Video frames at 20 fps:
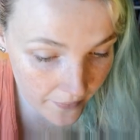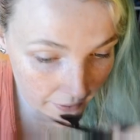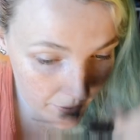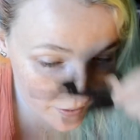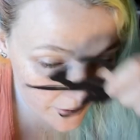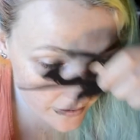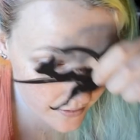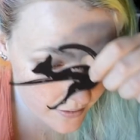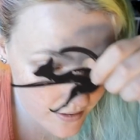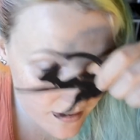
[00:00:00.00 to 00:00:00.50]
down
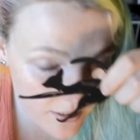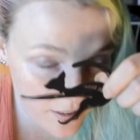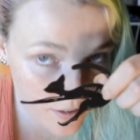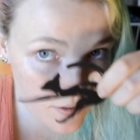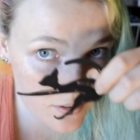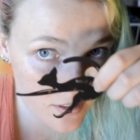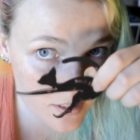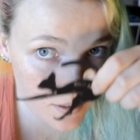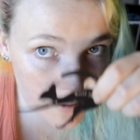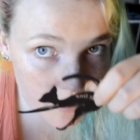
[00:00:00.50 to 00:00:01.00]
like this, can
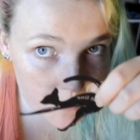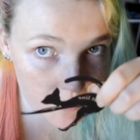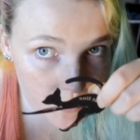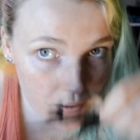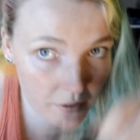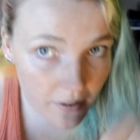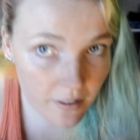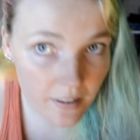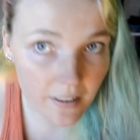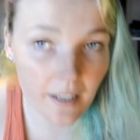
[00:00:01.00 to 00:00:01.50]
you see what I'm
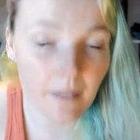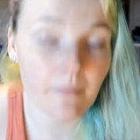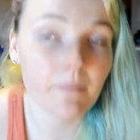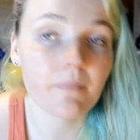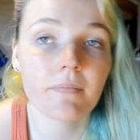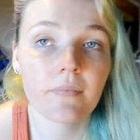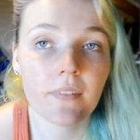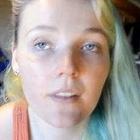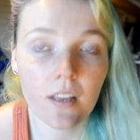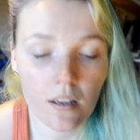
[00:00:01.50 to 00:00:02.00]
doing? Yeah.
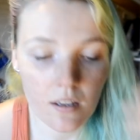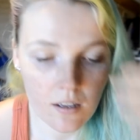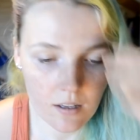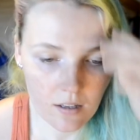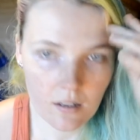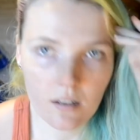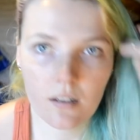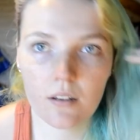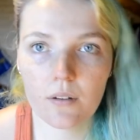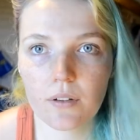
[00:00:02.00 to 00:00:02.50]

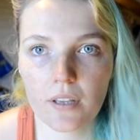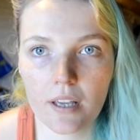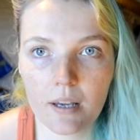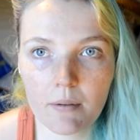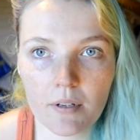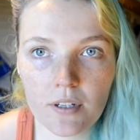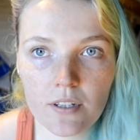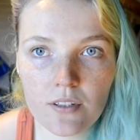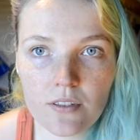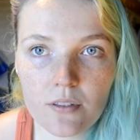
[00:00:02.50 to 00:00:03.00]
Okay, I'm
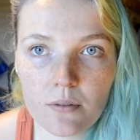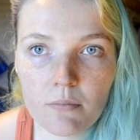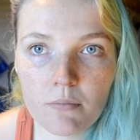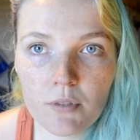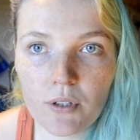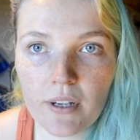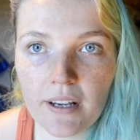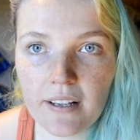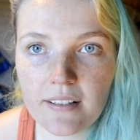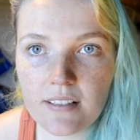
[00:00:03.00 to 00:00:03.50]
going to zoom
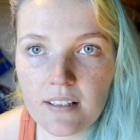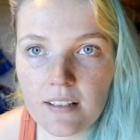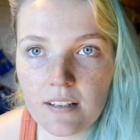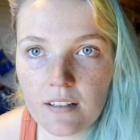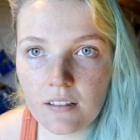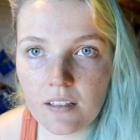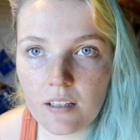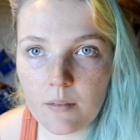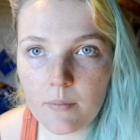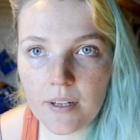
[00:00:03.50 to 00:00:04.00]
you guys in
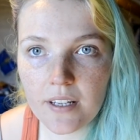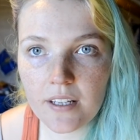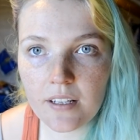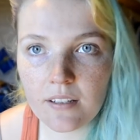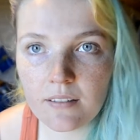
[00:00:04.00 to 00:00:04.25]
a little bit.